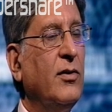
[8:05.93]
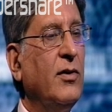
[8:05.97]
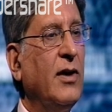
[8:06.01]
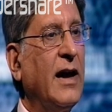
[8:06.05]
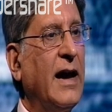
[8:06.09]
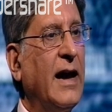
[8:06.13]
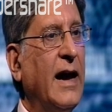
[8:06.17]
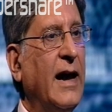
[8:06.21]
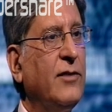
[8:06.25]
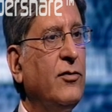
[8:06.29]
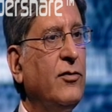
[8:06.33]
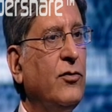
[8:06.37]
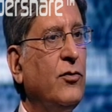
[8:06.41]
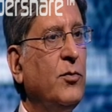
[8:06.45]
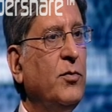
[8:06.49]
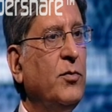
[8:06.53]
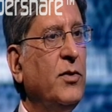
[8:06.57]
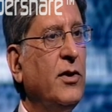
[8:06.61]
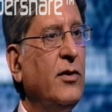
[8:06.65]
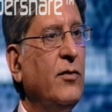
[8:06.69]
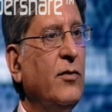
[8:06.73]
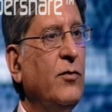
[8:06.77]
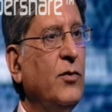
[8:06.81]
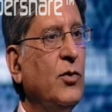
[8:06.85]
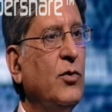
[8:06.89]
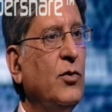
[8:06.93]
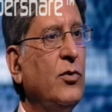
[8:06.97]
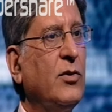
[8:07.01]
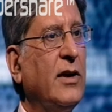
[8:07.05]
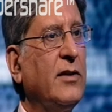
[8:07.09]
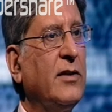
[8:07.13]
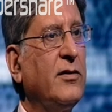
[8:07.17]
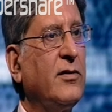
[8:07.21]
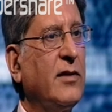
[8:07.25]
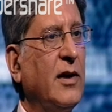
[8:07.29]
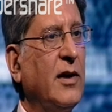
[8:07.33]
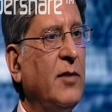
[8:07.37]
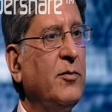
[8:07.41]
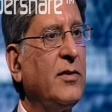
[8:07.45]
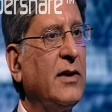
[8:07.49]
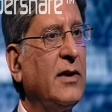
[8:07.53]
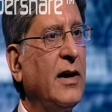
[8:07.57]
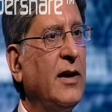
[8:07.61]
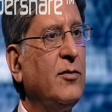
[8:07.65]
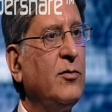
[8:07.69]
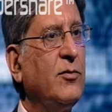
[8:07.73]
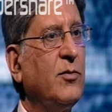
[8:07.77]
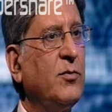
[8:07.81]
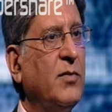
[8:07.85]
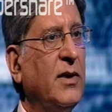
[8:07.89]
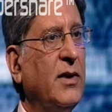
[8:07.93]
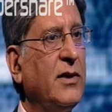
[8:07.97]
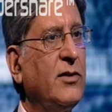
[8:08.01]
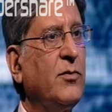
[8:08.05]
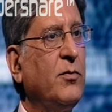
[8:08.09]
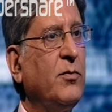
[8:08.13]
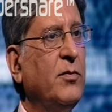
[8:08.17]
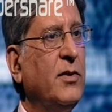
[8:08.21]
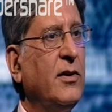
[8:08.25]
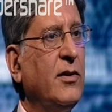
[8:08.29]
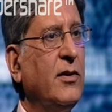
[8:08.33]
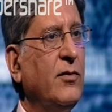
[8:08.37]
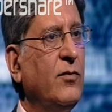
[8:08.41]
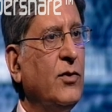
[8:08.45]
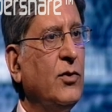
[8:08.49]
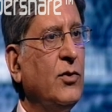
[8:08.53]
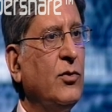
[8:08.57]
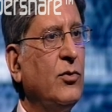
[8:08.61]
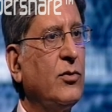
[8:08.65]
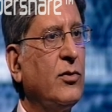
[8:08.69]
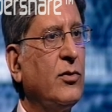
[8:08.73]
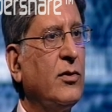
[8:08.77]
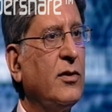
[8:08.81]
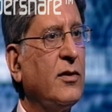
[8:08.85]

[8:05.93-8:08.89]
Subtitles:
has to be reviewed, and sometimes must be reviewed.